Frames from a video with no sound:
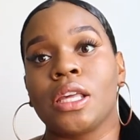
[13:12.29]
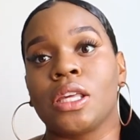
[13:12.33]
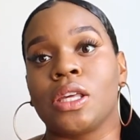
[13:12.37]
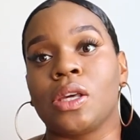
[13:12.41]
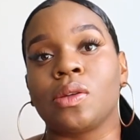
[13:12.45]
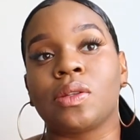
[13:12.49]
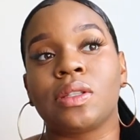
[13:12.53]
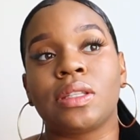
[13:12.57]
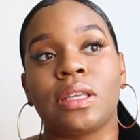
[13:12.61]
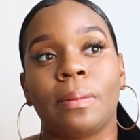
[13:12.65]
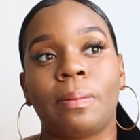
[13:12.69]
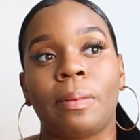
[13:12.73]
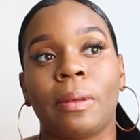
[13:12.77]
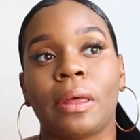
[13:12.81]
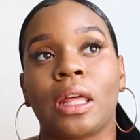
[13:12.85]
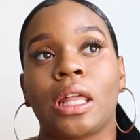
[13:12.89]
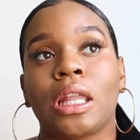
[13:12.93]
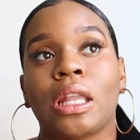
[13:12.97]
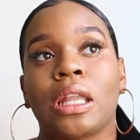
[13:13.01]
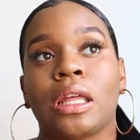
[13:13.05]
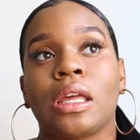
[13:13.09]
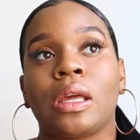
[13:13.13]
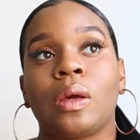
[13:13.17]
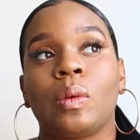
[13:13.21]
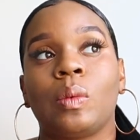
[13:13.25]
You
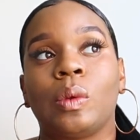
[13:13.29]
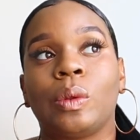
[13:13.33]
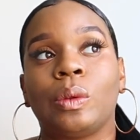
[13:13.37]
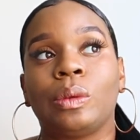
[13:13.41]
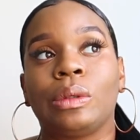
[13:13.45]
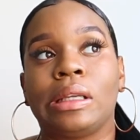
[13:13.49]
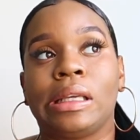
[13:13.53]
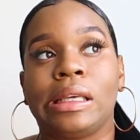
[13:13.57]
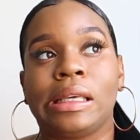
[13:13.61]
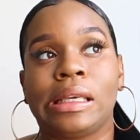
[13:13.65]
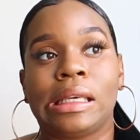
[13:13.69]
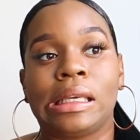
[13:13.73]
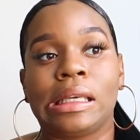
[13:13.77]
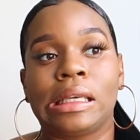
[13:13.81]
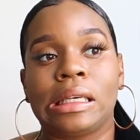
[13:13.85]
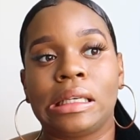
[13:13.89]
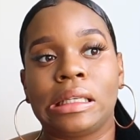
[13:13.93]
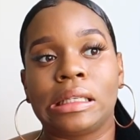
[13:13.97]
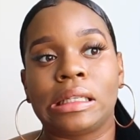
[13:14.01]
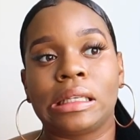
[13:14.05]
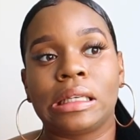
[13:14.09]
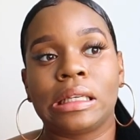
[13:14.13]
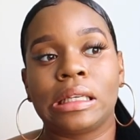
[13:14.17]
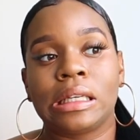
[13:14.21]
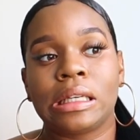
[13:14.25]
typically will
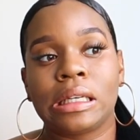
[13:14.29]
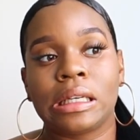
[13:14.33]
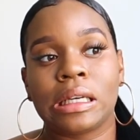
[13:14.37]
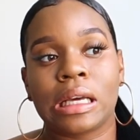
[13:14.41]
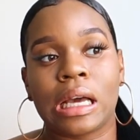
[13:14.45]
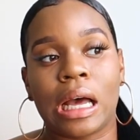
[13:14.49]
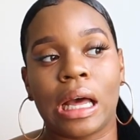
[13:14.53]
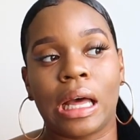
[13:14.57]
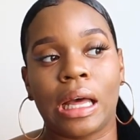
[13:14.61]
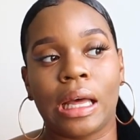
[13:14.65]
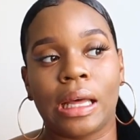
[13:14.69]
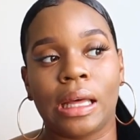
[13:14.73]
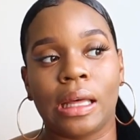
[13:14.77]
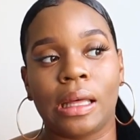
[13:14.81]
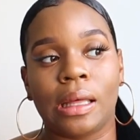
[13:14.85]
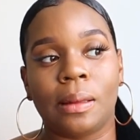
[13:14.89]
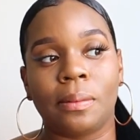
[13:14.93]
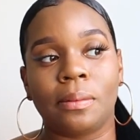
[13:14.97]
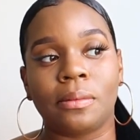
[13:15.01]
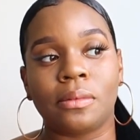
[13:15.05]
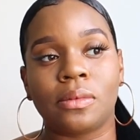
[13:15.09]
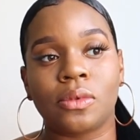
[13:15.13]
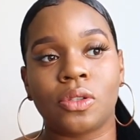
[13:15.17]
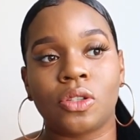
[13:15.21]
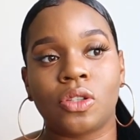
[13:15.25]
need
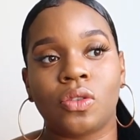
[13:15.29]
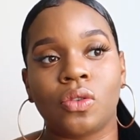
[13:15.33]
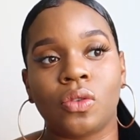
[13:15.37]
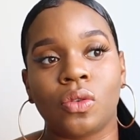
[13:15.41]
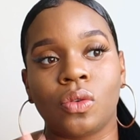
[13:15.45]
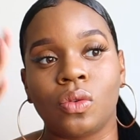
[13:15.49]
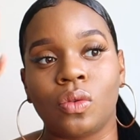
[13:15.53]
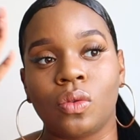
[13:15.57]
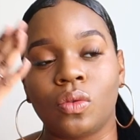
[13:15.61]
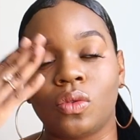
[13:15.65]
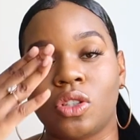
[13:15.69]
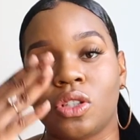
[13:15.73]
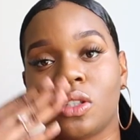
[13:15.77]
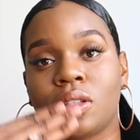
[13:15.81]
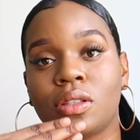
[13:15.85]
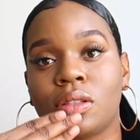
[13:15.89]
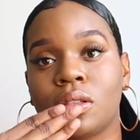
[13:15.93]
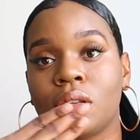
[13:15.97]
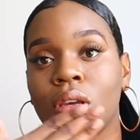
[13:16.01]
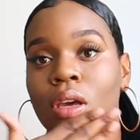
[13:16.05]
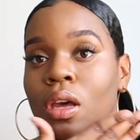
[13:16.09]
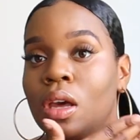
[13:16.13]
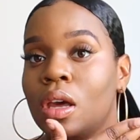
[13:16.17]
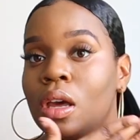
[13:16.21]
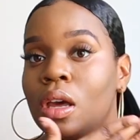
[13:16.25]
to
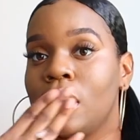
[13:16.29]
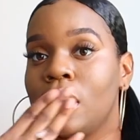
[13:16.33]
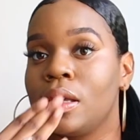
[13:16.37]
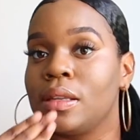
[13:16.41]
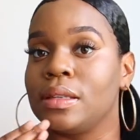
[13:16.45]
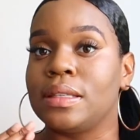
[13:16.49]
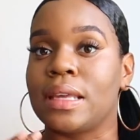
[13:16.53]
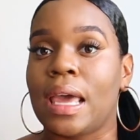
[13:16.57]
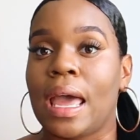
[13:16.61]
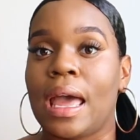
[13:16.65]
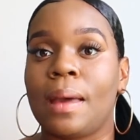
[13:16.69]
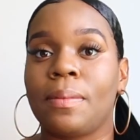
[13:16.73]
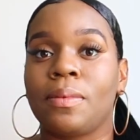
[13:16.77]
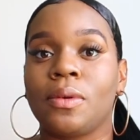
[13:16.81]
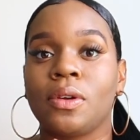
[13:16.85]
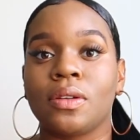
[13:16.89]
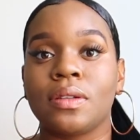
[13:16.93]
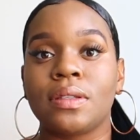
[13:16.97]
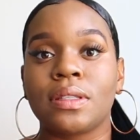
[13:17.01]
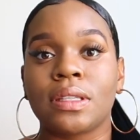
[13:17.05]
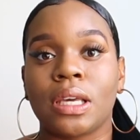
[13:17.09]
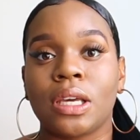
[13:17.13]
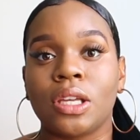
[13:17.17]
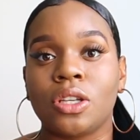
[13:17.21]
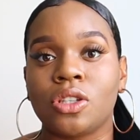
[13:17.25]
just dab your
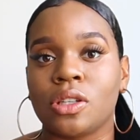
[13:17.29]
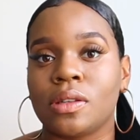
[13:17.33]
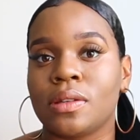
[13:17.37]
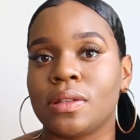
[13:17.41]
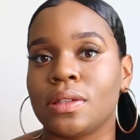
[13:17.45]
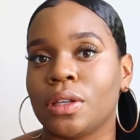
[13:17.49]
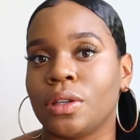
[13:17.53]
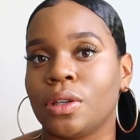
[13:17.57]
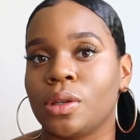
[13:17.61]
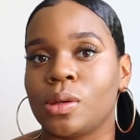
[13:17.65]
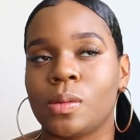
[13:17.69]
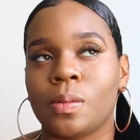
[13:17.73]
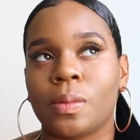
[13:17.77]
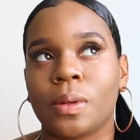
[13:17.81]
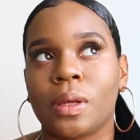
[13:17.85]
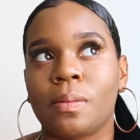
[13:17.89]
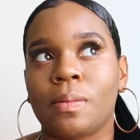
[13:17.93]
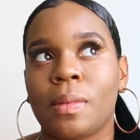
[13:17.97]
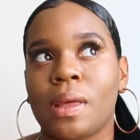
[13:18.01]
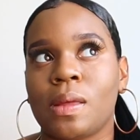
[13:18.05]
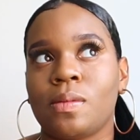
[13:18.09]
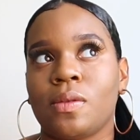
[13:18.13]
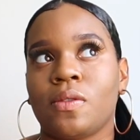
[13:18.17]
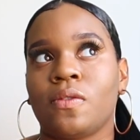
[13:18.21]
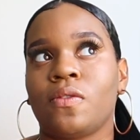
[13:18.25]
skin just a little bit,
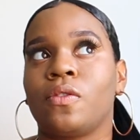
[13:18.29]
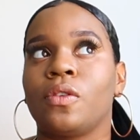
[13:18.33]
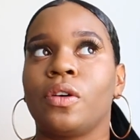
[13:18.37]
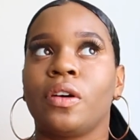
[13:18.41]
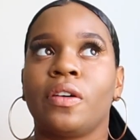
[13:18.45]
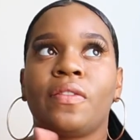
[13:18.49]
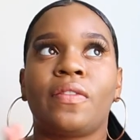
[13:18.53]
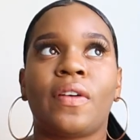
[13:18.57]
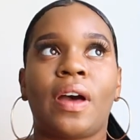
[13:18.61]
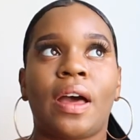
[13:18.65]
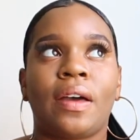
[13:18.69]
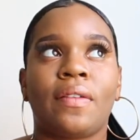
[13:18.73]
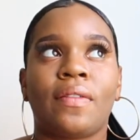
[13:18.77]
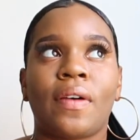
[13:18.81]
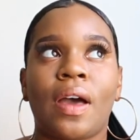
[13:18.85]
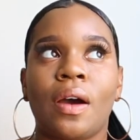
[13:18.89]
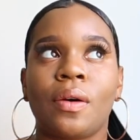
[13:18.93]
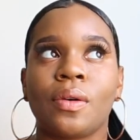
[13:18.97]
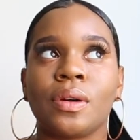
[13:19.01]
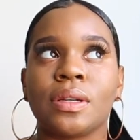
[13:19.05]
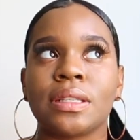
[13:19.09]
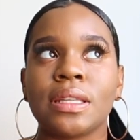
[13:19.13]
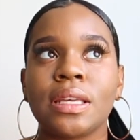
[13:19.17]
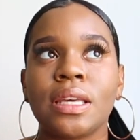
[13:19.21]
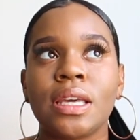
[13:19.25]
maybe 4 or 5
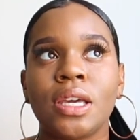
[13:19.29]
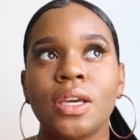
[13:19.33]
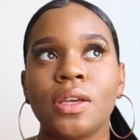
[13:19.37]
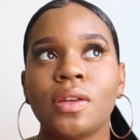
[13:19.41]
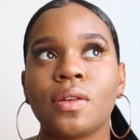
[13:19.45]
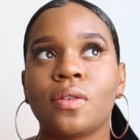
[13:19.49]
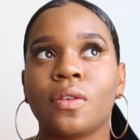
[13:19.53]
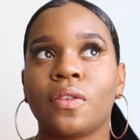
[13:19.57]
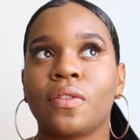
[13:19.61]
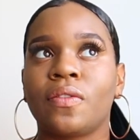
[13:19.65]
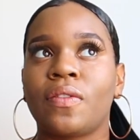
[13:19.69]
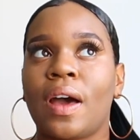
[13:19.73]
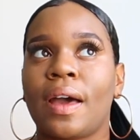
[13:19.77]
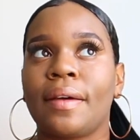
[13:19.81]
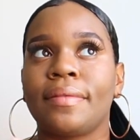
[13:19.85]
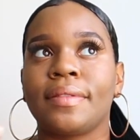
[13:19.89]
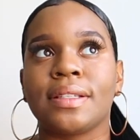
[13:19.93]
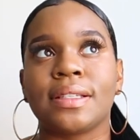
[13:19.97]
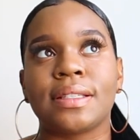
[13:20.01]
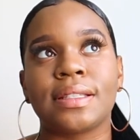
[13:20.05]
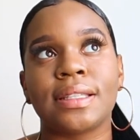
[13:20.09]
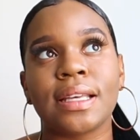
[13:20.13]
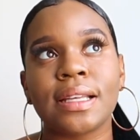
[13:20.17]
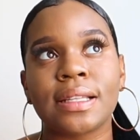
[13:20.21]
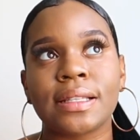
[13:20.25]
hours in, or 5
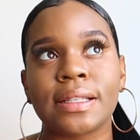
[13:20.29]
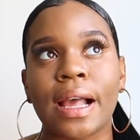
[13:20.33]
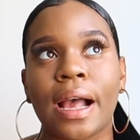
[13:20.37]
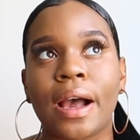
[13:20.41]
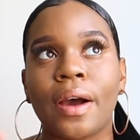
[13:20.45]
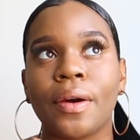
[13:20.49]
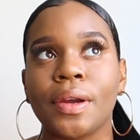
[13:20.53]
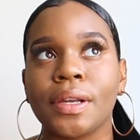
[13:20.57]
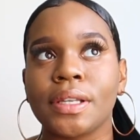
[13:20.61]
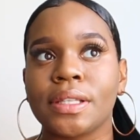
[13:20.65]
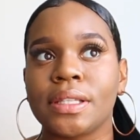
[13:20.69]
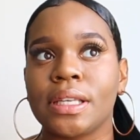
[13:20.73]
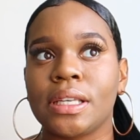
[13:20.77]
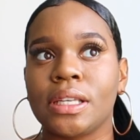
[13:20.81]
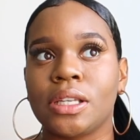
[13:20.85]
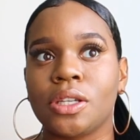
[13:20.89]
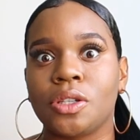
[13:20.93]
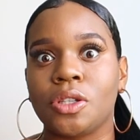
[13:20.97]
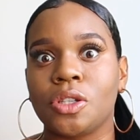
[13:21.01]
to 6 hours in.